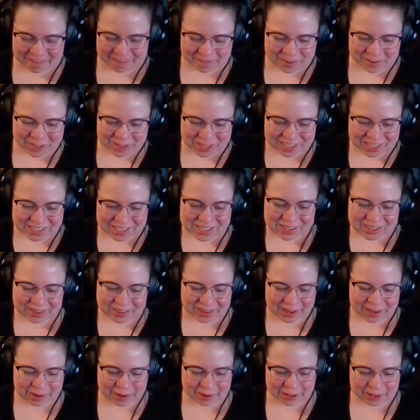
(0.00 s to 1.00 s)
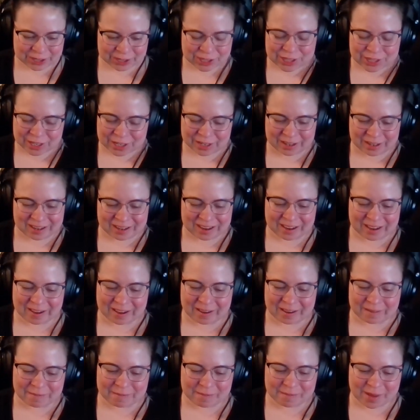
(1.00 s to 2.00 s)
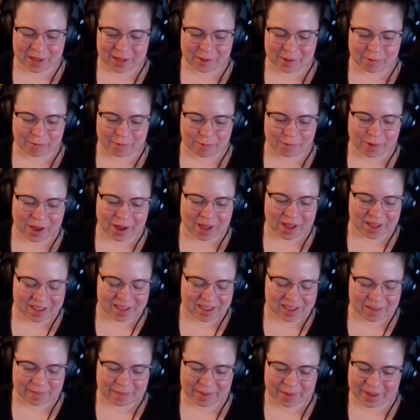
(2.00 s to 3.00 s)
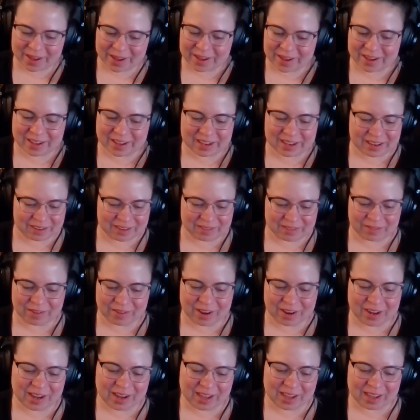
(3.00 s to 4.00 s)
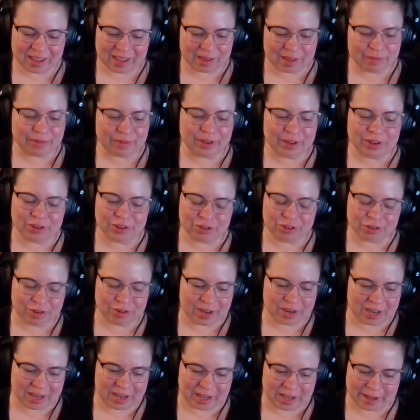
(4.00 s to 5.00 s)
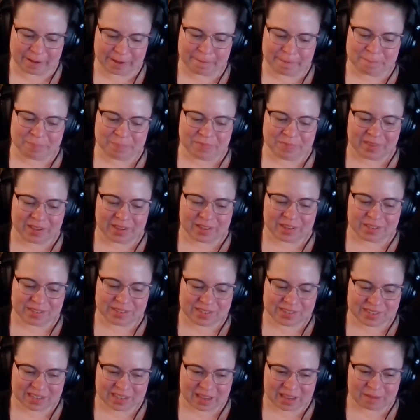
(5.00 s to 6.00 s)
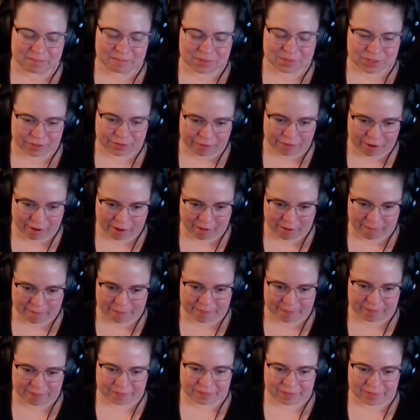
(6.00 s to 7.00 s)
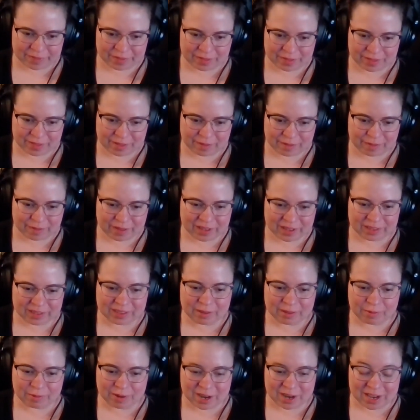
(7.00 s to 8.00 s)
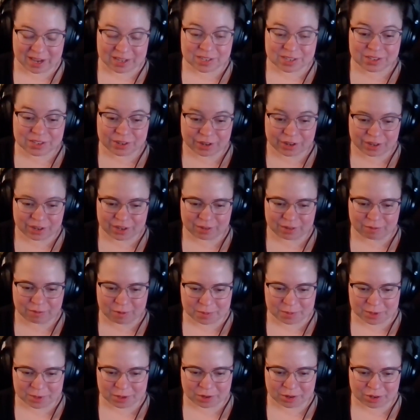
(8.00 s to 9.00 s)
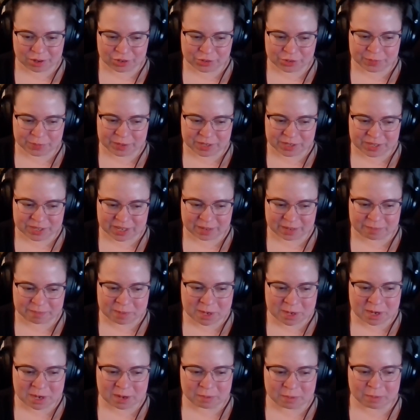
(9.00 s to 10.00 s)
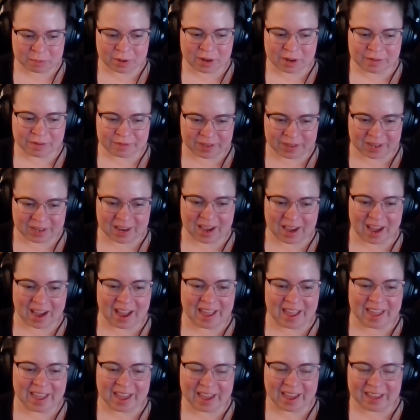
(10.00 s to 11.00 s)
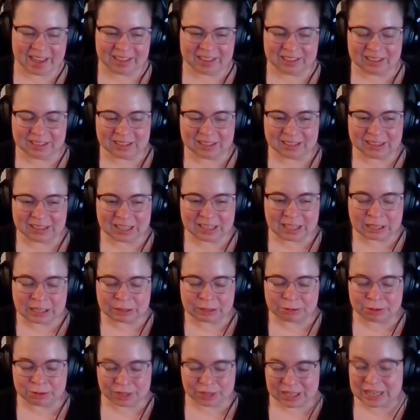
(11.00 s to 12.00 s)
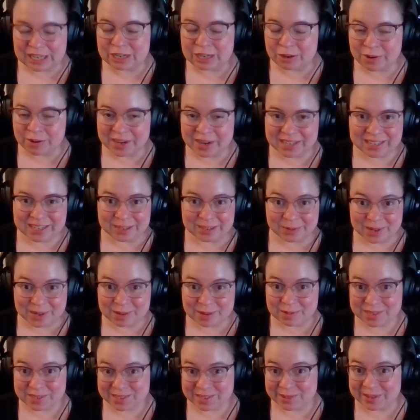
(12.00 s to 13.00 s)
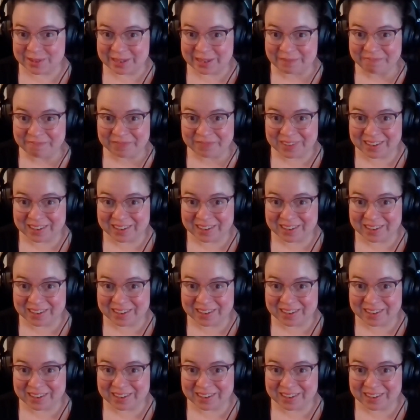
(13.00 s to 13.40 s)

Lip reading: But that's a great question. My why behind writing Jefa in training stems from the fact that when I started Women Crush Music, my nonprofit, I had literally no idea what I was doing.